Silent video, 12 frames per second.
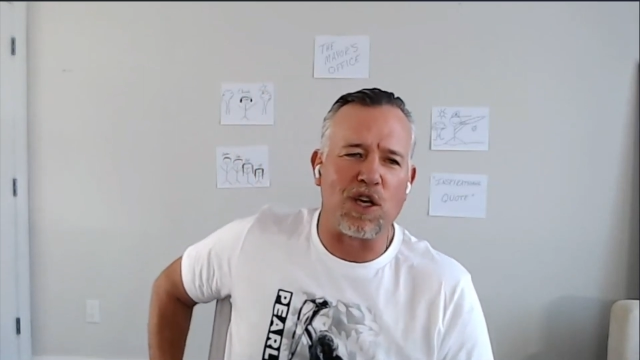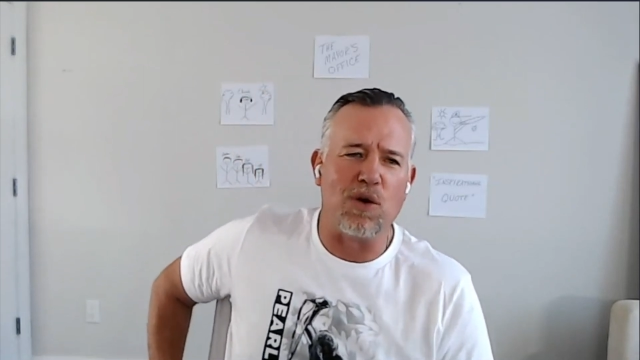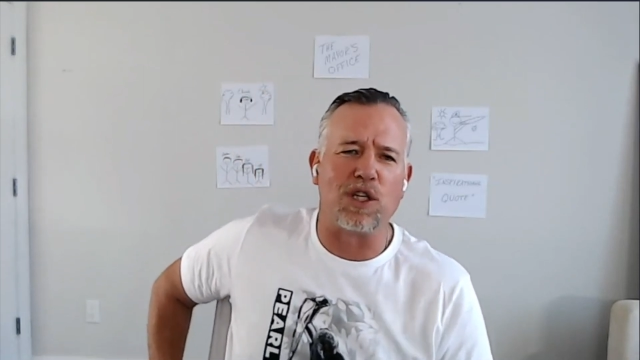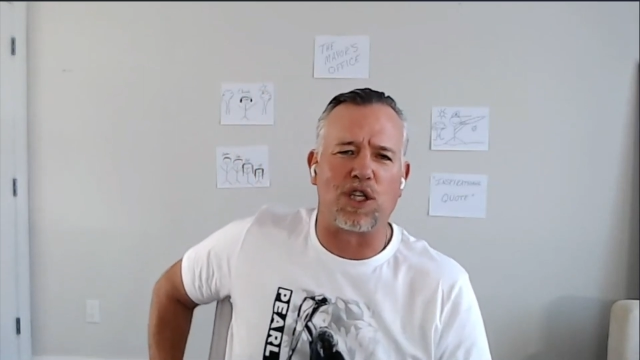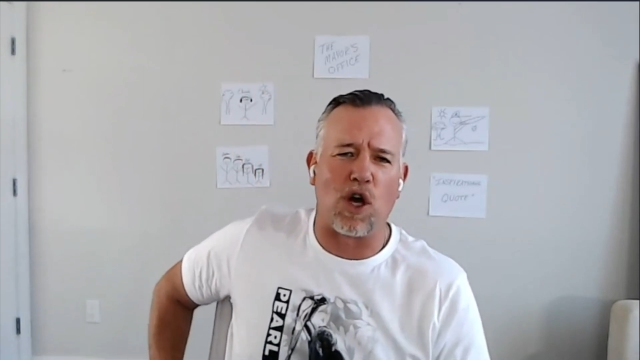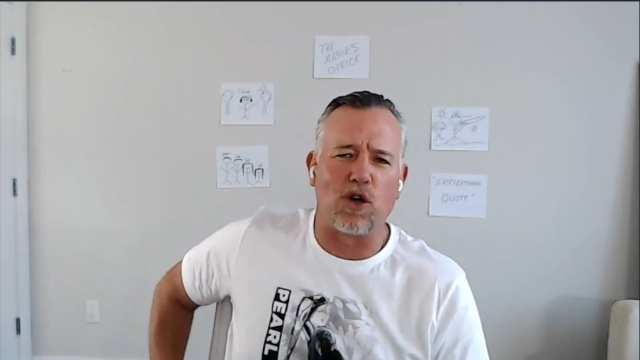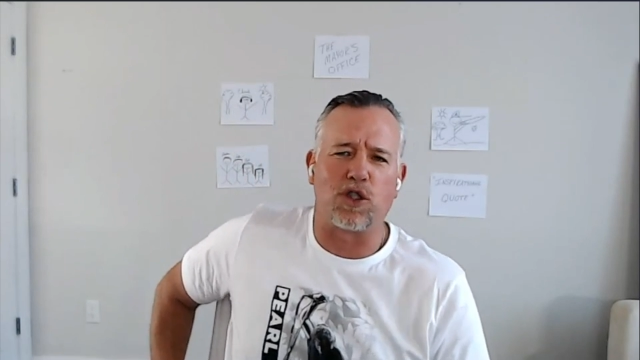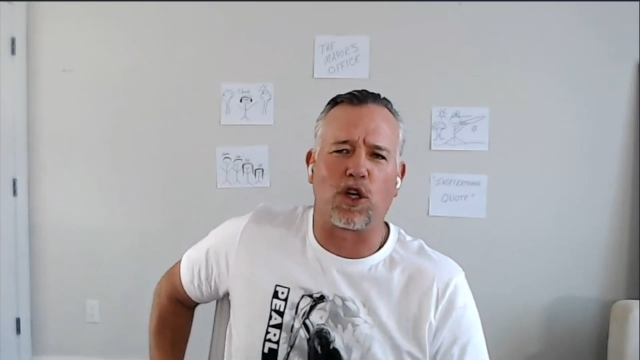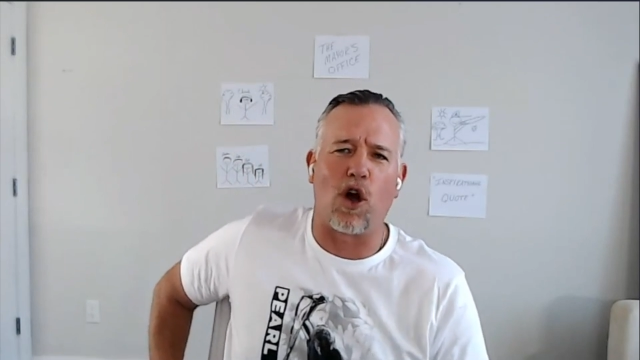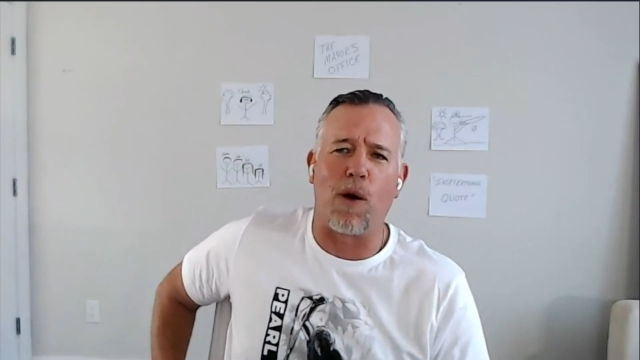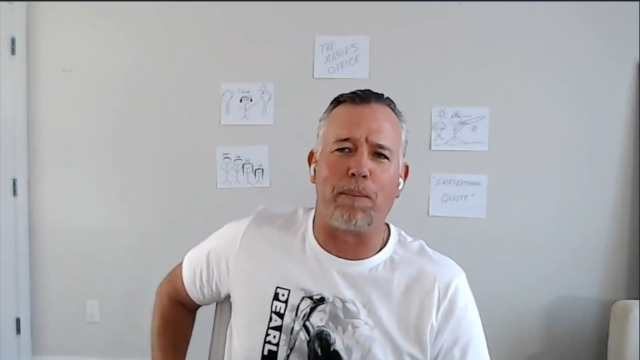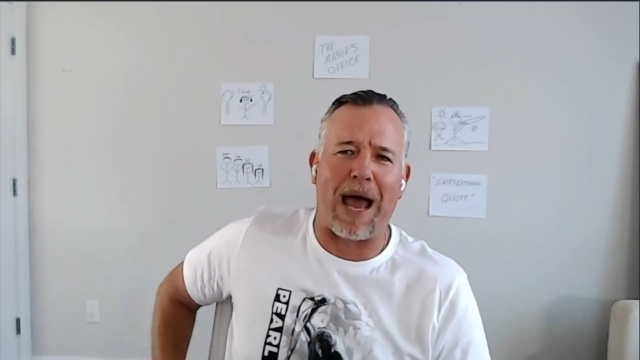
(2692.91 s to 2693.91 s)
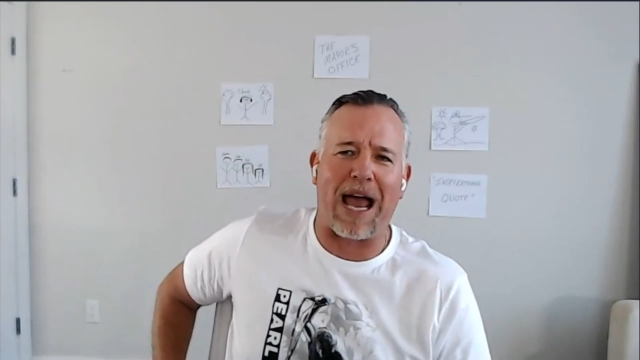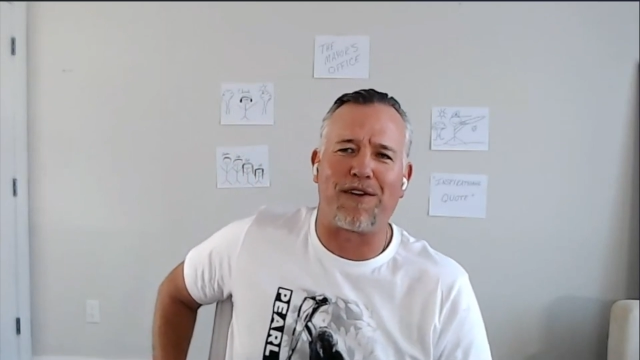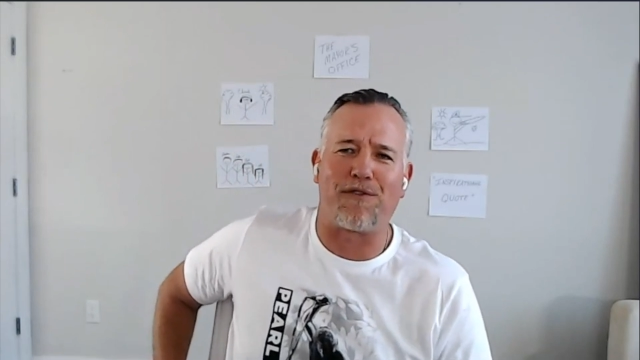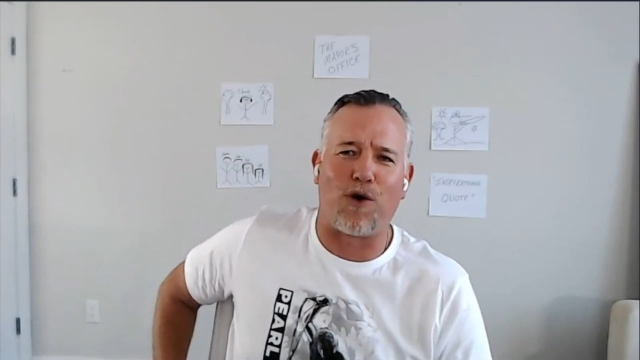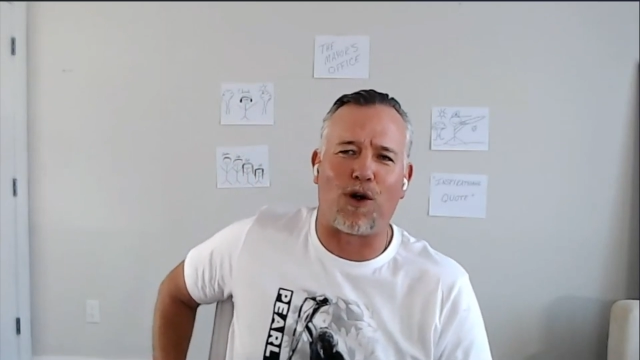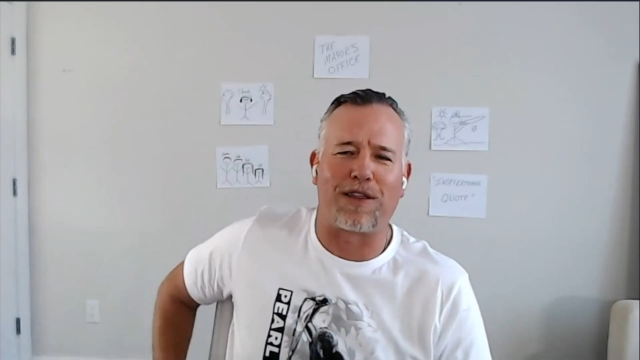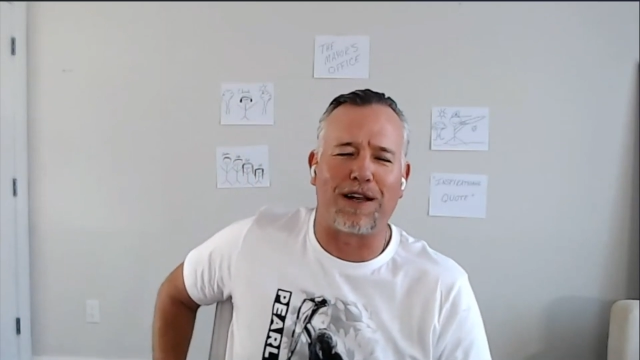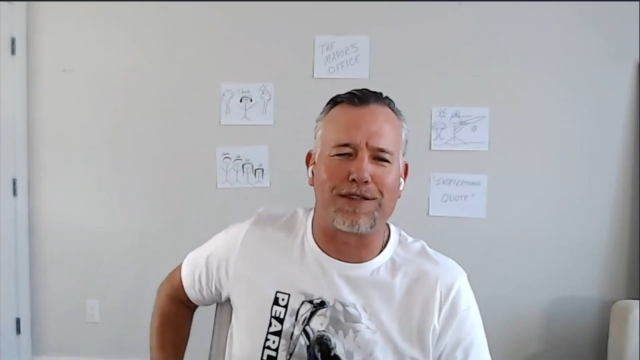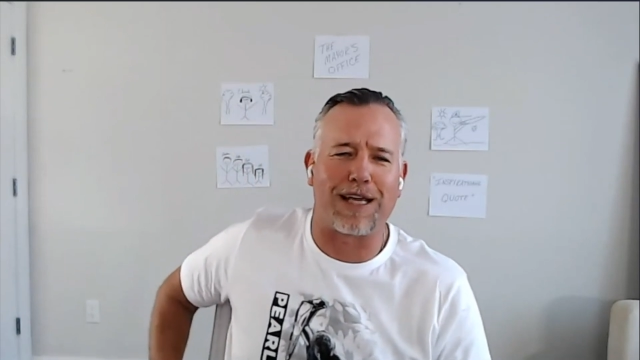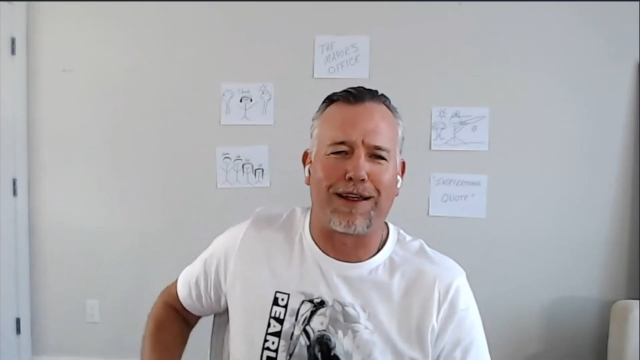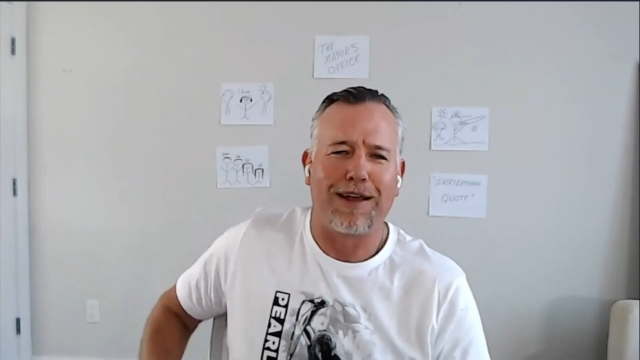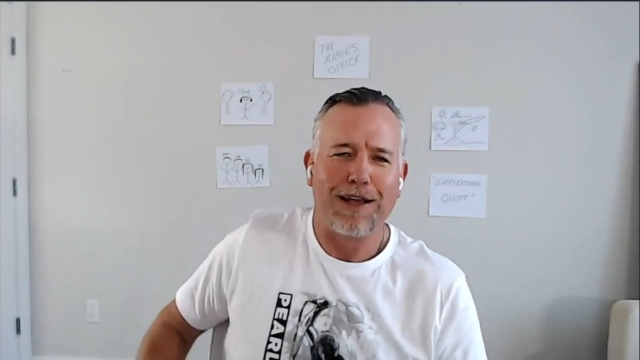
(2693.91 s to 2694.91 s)
He and Sosa going back and forth. It
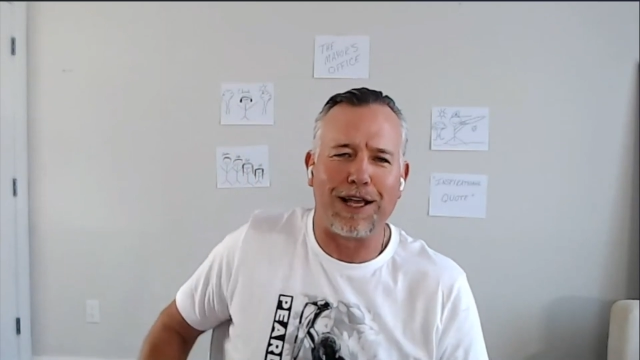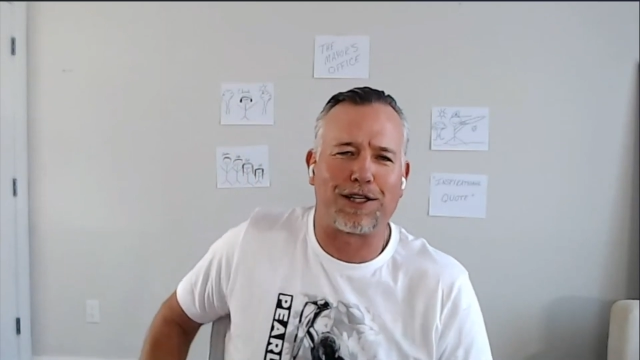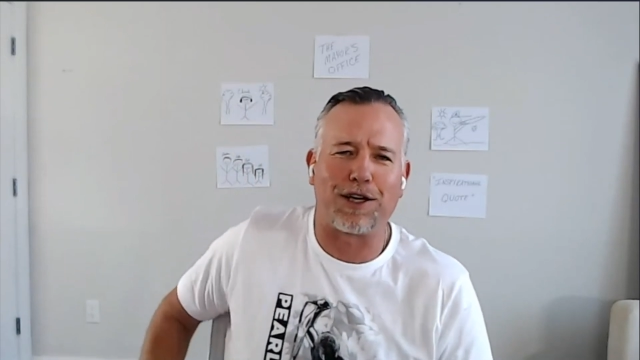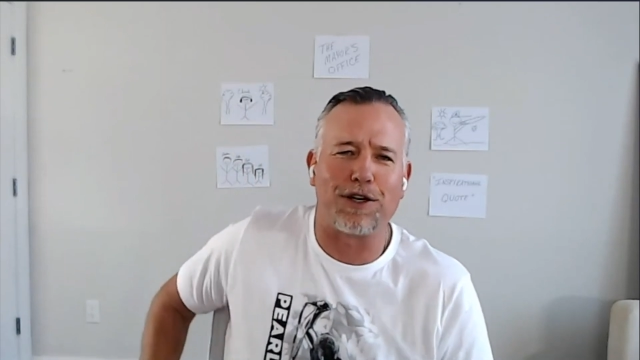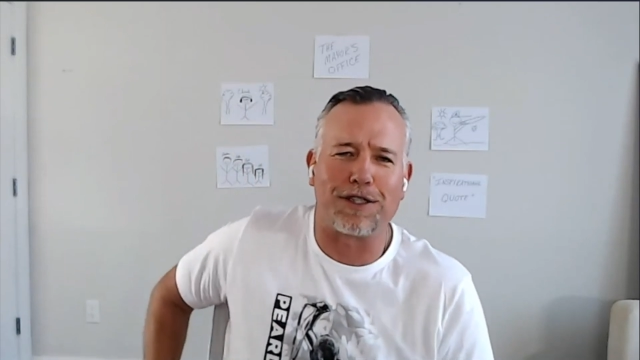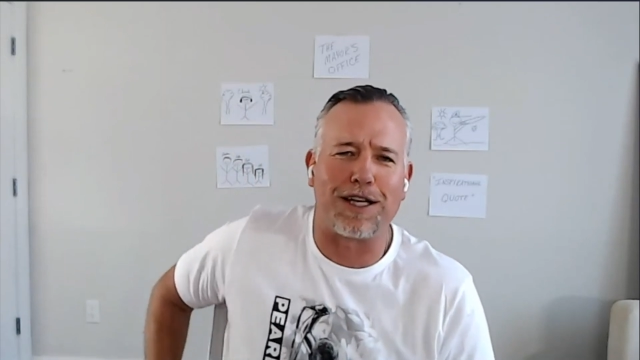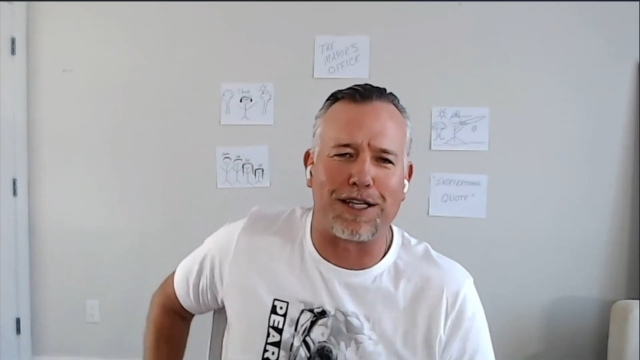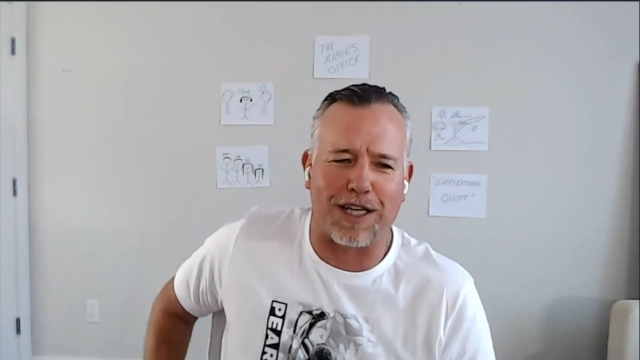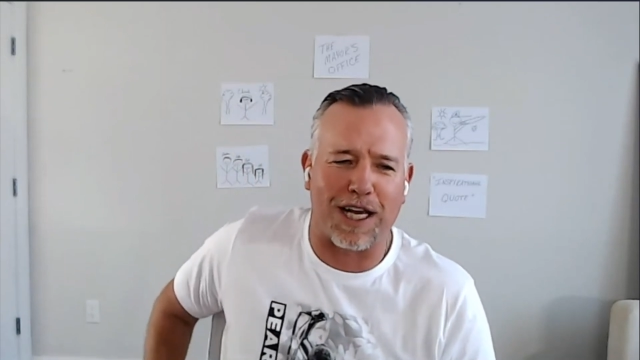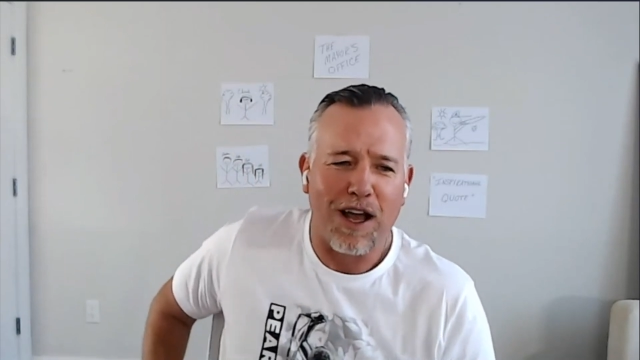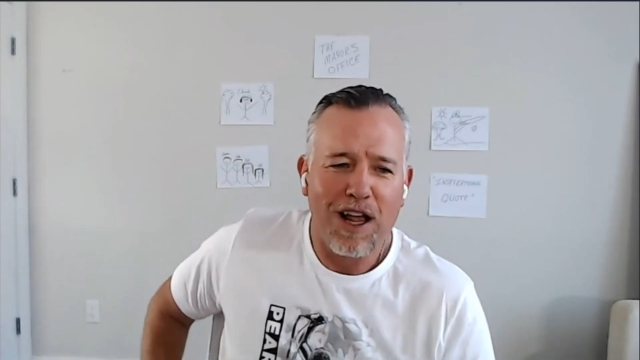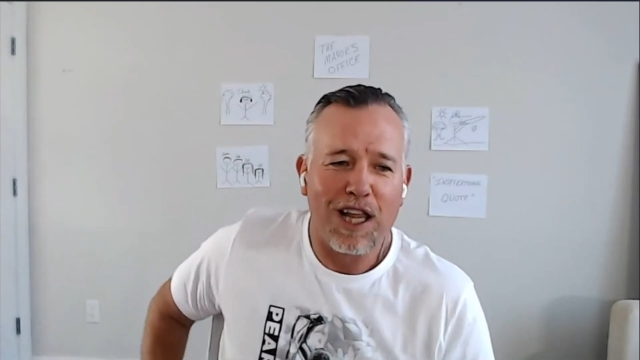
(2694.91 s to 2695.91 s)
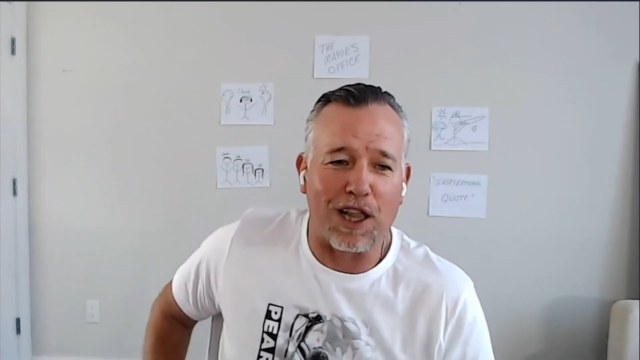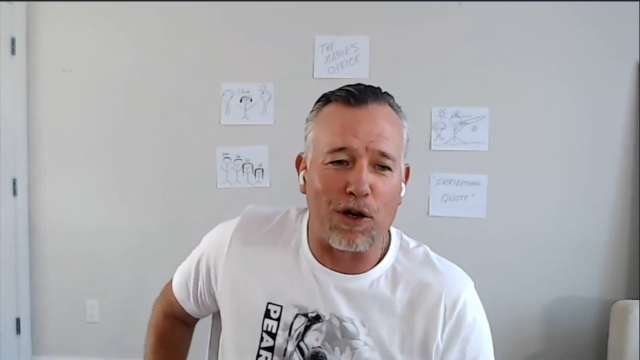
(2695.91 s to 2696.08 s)
was like it turns into this like